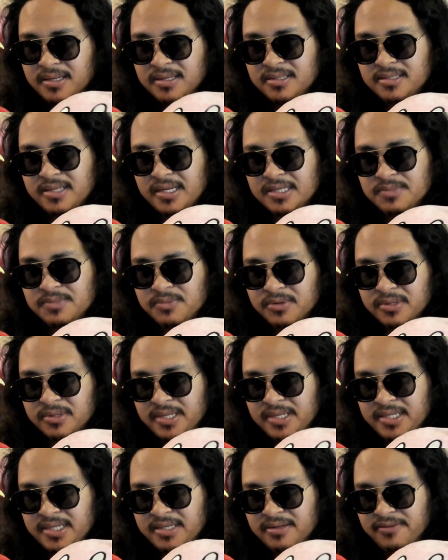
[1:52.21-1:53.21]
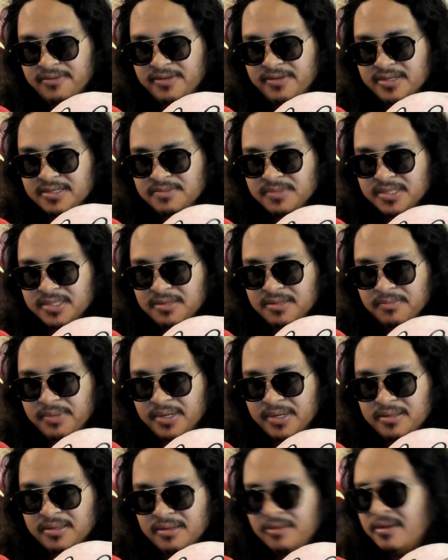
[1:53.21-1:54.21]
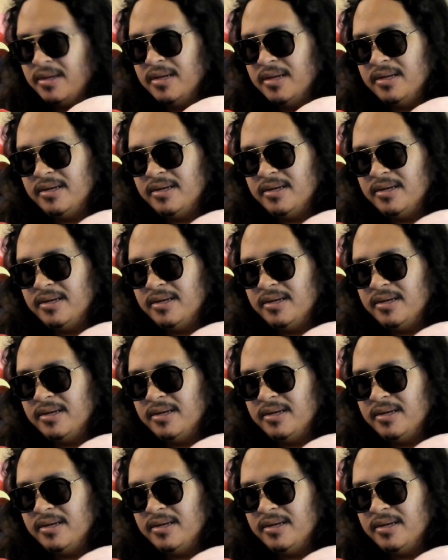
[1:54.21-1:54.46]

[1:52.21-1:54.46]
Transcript: Skin's more dead. You don't feel as much compared there.